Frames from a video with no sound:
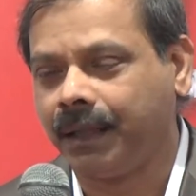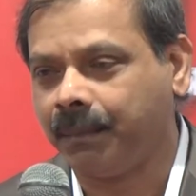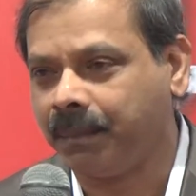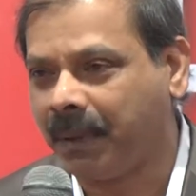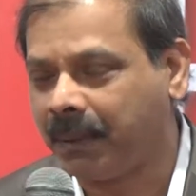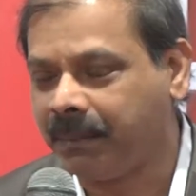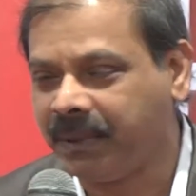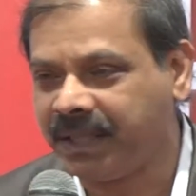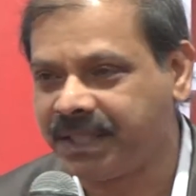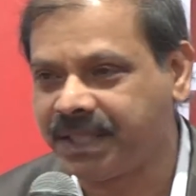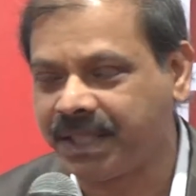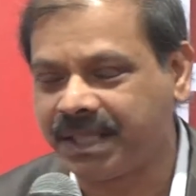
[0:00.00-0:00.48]

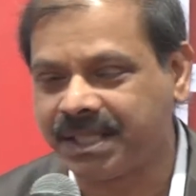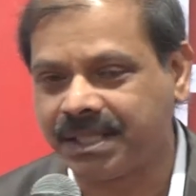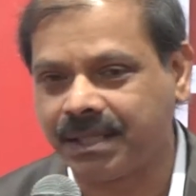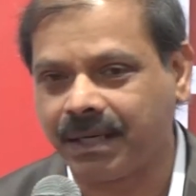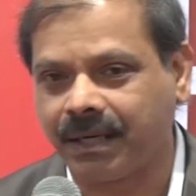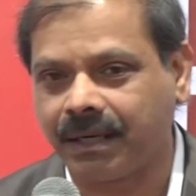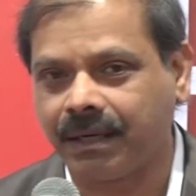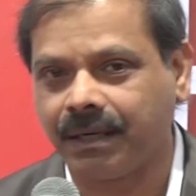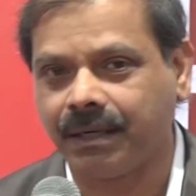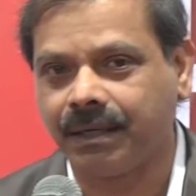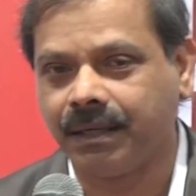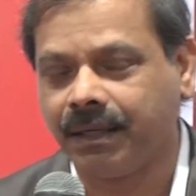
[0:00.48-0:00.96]
publishing
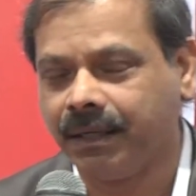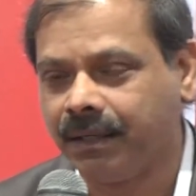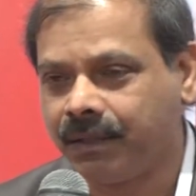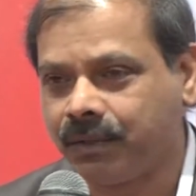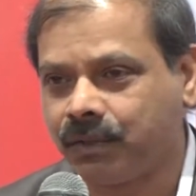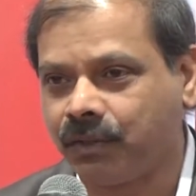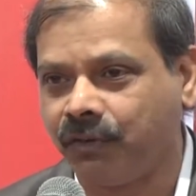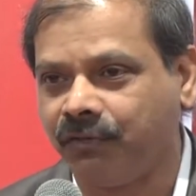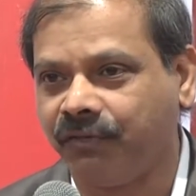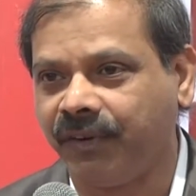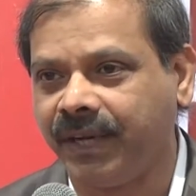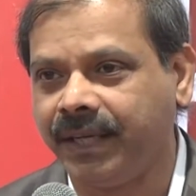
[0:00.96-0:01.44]
started.
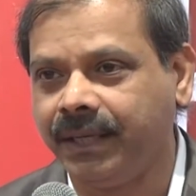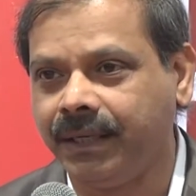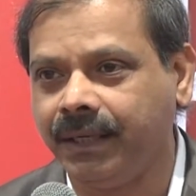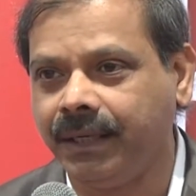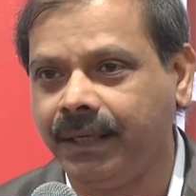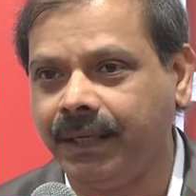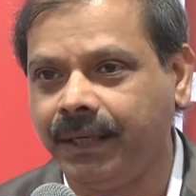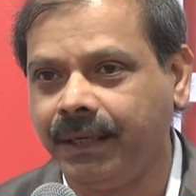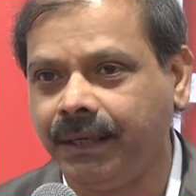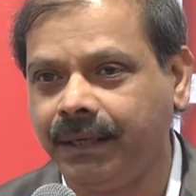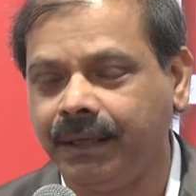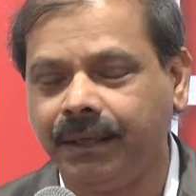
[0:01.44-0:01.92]
So
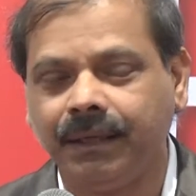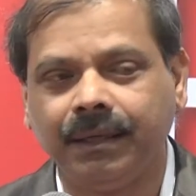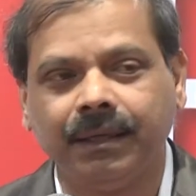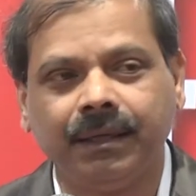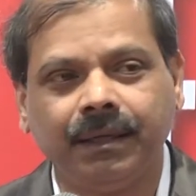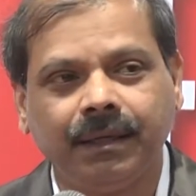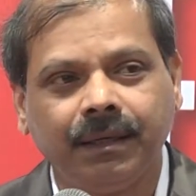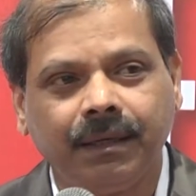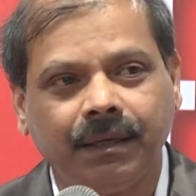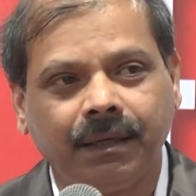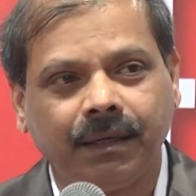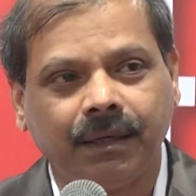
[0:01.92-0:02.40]
finally,
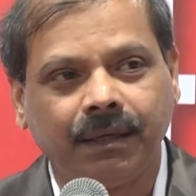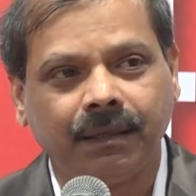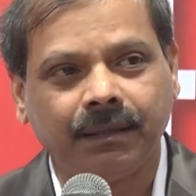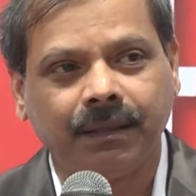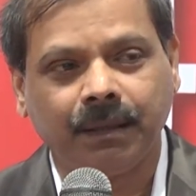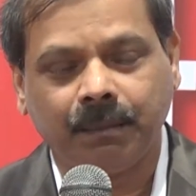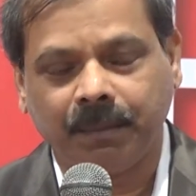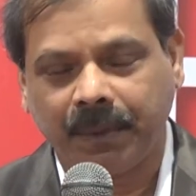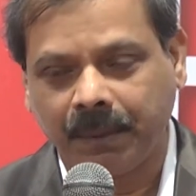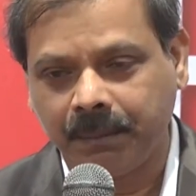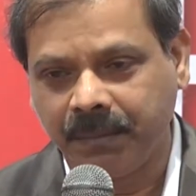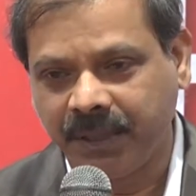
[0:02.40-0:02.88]

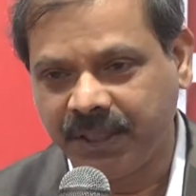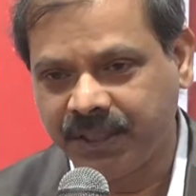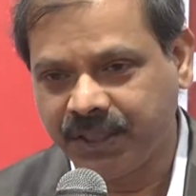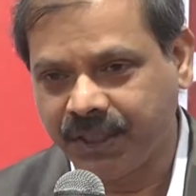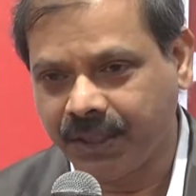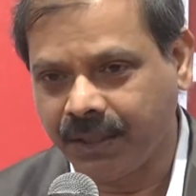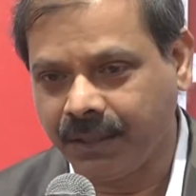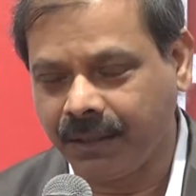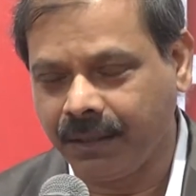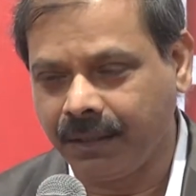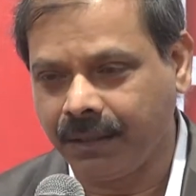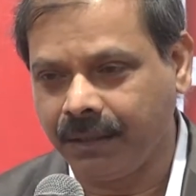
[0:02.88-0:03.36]
the
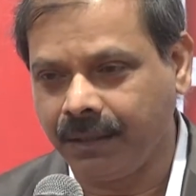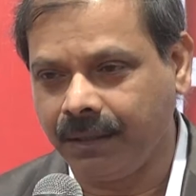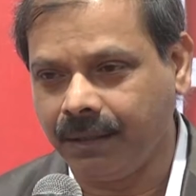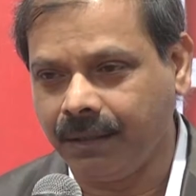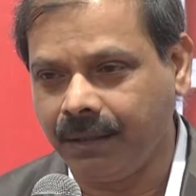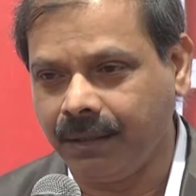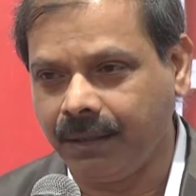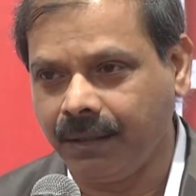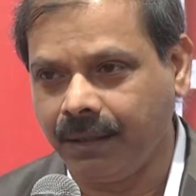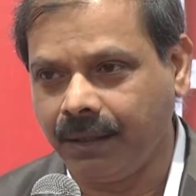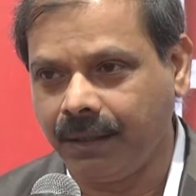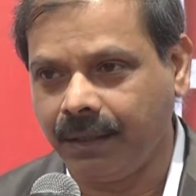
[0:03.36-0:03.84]
publishing
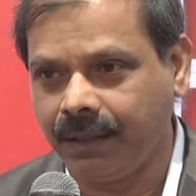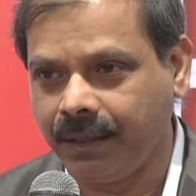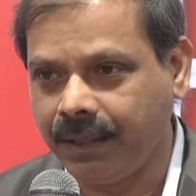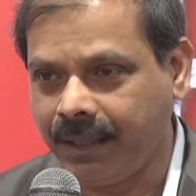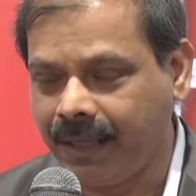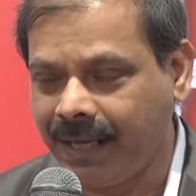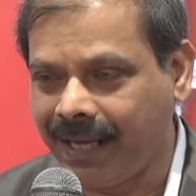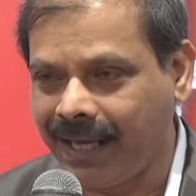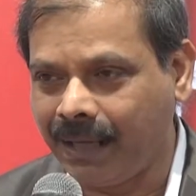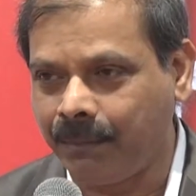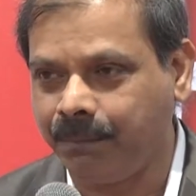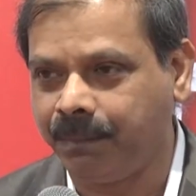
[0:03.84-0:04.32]

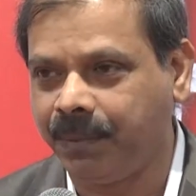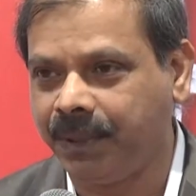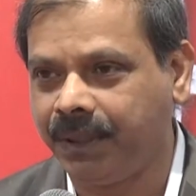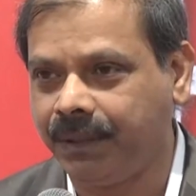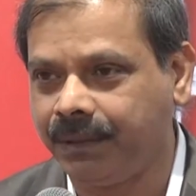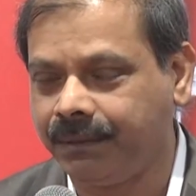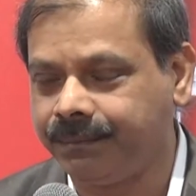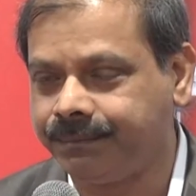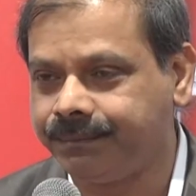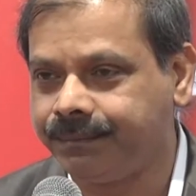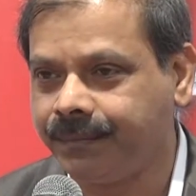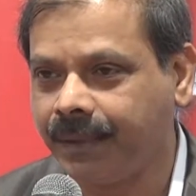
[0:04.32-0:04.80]
did
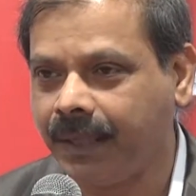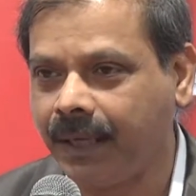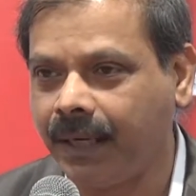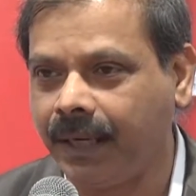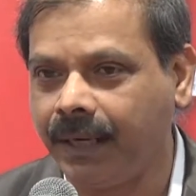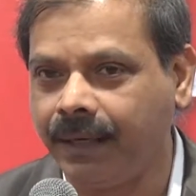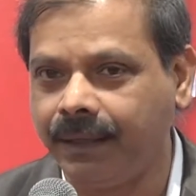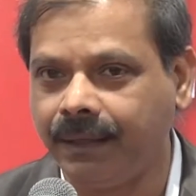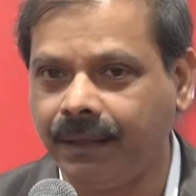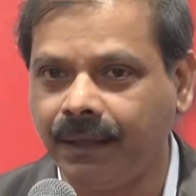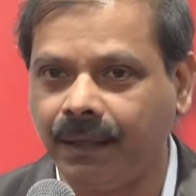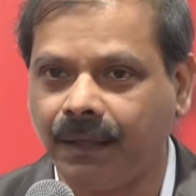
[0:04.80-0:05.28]
happen,
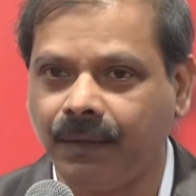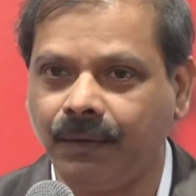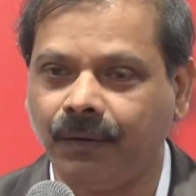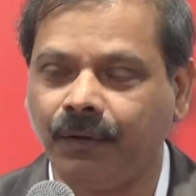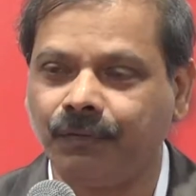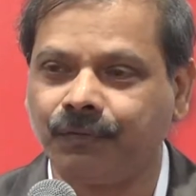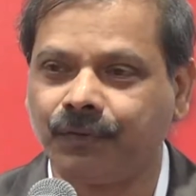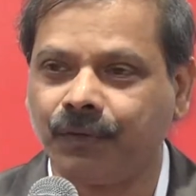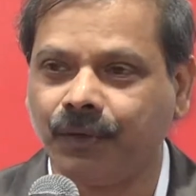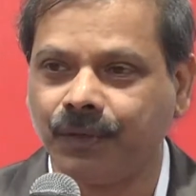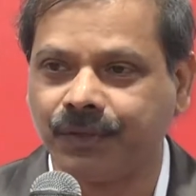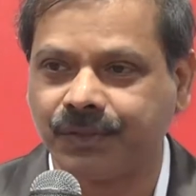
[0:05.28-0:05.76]
and now,
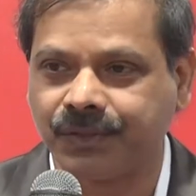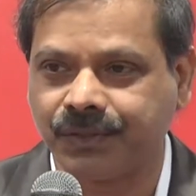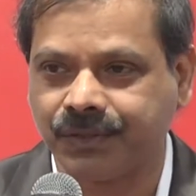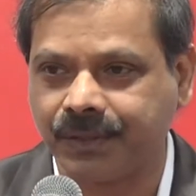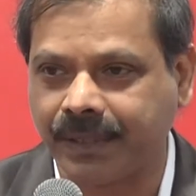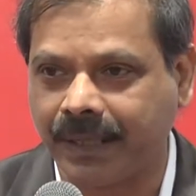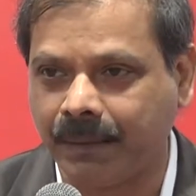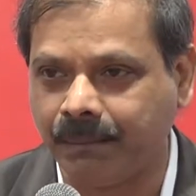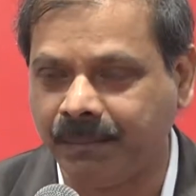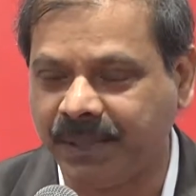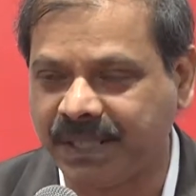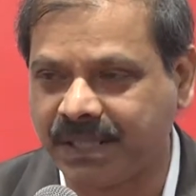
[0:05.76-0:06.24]
of course,
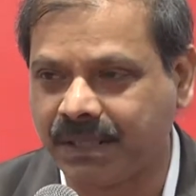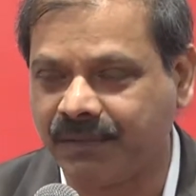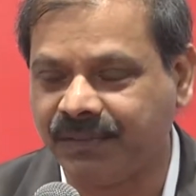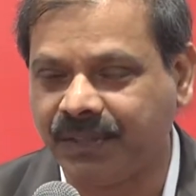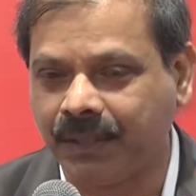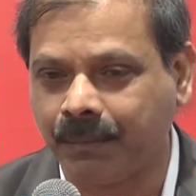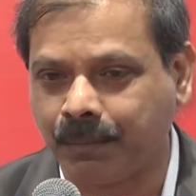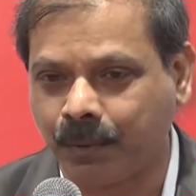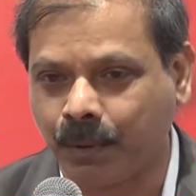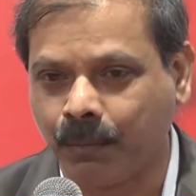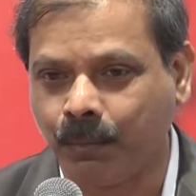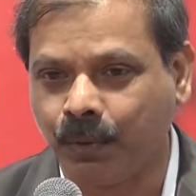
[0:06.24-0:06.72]
I'm busy with
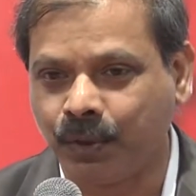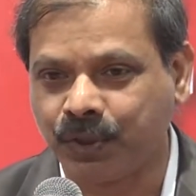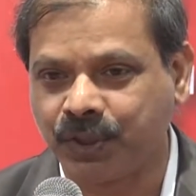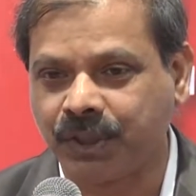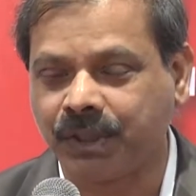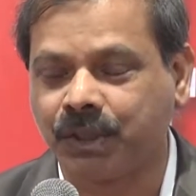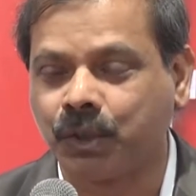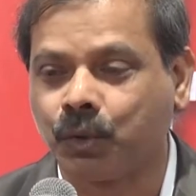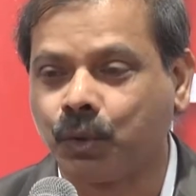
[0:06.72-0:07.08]
the promotion.